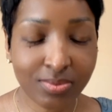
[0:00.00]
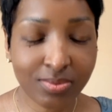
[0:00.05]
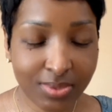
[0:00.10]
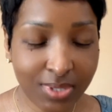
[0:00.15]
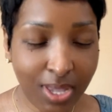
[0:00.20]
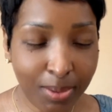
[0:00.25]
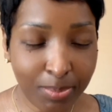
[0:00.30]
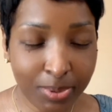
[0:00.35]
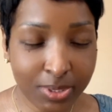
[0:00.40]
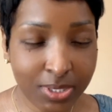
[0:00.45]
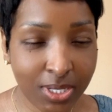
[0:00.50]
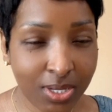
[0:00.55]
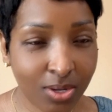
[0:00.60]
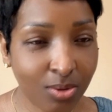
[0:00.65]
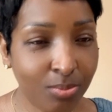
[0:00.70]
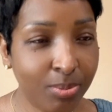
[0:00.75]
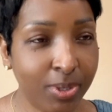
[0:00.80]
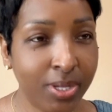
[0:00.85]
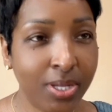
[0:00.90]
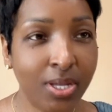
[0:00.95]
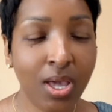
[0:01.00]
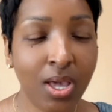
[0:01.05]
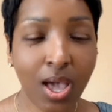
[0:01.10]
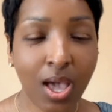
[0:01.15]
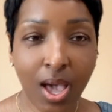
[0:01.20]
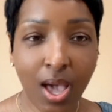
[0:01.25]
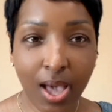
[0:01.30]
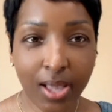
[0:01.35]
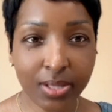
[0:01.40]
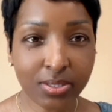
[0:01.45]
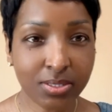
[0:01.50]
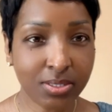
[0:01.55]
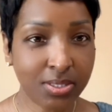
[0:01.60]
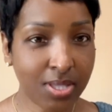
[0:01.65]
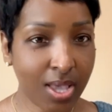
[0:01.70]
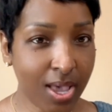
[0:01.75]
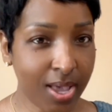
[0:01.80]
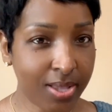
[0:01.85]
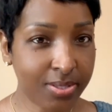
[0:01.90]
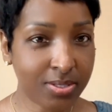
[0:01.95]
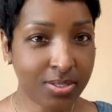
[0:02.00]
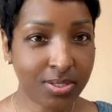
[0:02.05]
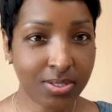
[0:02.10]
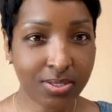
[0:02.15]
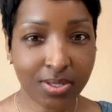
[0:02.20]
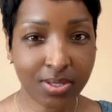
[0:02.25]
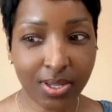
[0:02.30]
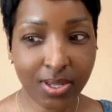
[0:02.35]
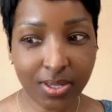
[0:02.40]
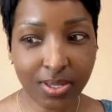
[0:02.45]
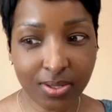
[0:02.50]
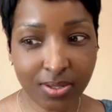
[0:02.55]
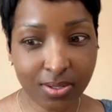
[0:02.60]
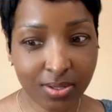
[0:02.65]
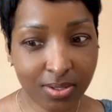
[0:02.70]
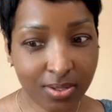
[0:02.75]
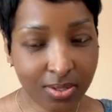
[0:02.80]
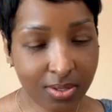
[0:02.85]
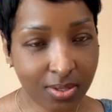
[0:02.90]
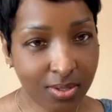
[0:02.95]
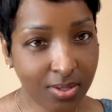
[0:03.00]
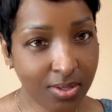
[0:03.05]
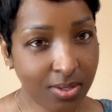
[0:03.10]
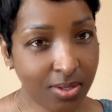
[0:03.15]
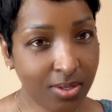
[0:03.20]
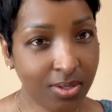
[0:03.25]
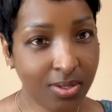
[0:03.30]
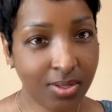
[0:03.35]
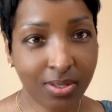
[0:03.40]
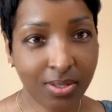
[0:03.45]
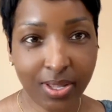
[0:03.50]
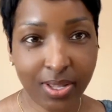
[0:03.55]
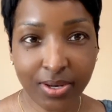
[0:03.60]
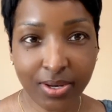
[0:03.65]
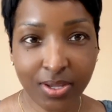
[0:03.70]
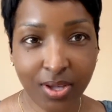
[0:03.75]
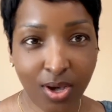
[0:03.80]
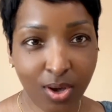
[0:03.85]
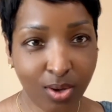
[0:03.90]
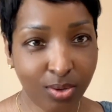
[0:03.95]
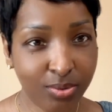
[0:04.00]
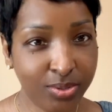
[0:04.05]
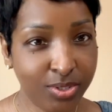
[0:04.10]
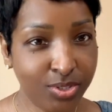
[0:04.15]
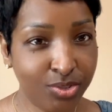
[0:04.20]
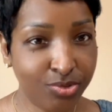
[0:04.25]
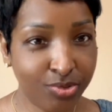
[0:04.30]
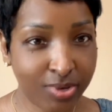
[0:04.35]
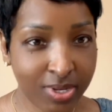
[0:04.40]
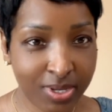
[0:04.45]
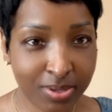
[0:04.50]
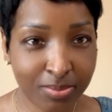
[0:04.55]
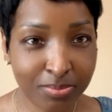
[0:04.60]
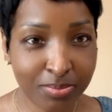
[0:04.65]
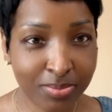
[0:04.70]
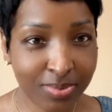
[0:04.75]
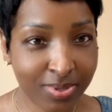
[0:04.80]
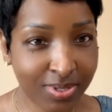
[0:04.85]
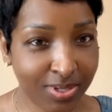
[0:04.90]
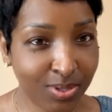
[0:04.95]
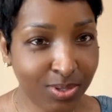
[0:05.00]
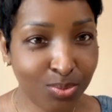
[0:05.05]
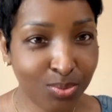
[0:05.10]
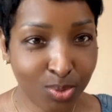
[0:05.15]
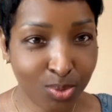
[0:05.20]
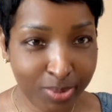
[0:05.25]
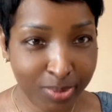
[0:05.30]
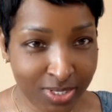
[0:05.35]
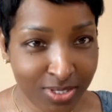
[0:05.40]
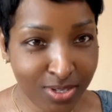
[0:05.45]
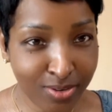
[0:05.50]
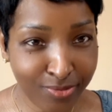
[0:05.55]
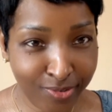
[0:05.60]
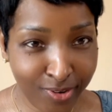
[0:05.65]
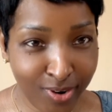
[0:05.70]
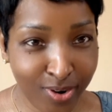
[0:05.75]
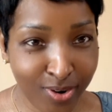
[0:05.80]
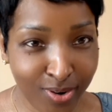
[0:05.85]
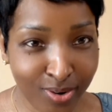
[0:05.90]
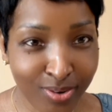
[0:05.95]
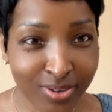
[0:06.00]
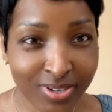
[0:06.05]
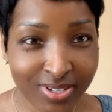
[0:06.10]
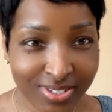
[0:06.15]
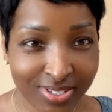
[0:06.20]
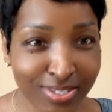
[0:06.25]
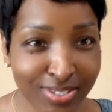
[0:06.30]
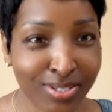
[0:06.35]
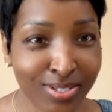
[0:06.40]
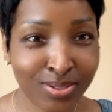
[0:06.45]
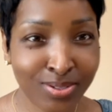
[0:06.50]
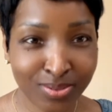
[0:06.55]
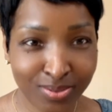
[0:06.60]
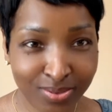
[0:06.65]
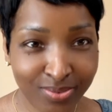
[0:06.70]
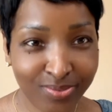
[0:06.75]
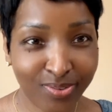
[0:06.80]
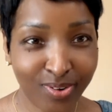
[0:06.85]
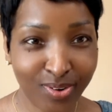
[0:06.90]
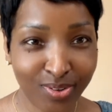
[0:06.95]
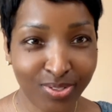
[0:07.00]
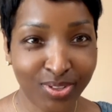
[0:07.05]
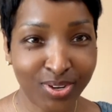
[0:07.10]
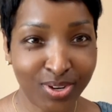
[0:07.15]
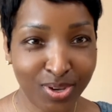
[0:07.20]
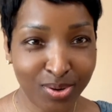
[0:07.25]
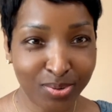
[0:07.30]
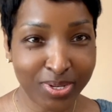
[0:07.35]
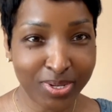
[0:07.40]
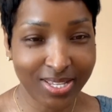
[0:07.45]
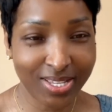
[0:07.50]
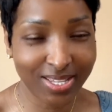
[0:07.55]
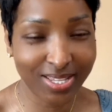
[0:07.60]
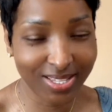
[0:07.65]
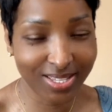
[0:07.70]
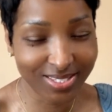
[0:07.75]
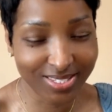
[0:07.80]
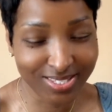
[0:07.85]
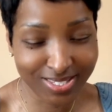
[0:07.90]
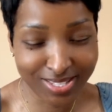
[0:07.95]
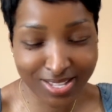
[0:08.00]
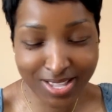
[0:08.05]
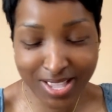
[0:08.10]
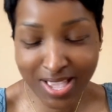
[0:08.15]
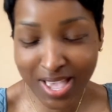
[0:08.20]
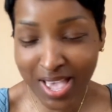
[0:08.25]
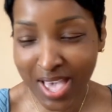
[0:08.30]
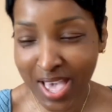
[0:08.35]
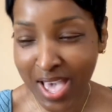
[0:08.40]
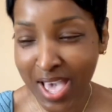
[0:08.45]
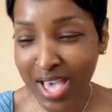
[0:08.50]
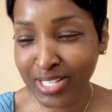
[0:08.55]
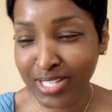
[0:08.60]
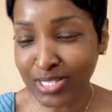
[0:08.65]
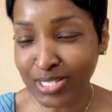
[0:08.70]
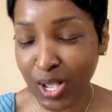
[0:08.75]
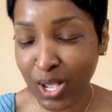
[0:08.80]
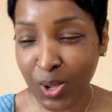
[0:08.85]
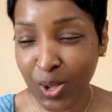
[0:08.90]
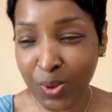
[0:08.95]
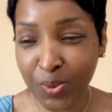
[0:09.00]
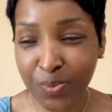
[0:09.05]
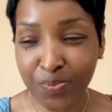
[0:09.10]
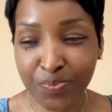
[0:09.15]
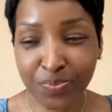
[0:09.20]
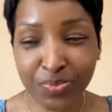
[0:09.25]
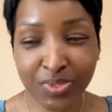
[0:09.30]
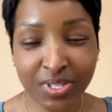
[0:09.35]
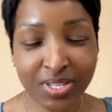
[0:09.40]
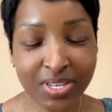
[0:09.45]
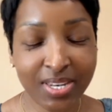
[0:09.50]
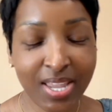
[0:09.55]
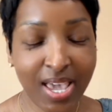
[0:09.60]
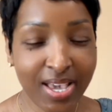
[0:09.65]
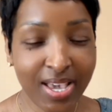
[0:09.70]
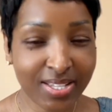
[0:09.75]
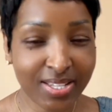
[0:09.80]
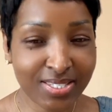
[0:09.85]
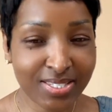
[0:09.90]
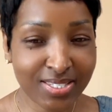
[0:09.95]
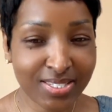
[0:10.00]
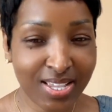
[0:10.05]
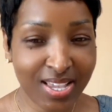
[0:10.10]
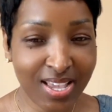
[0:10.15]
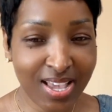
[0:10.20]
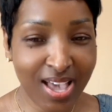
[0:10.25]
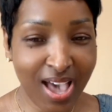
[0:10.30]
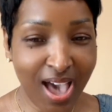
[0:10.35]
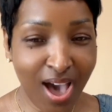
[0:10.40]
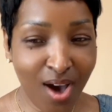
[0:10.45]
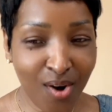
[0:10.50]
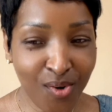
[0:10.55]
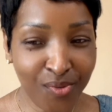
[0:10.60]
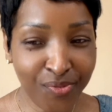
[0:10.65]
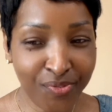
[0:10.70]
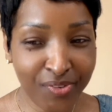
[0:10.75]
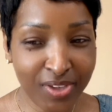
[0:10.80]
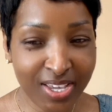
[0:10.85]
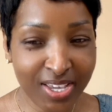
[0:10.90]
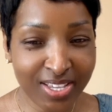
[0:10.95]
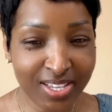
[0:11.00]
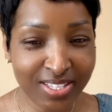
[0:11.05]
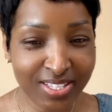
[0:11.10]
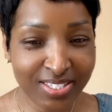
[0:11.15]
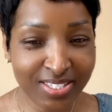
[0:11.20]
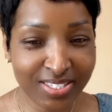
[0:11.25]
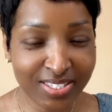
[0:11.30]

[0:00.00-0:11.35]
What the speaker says: type of deal. But I just had to like let it go. The dream will be deferred until further notice. So the next outfit,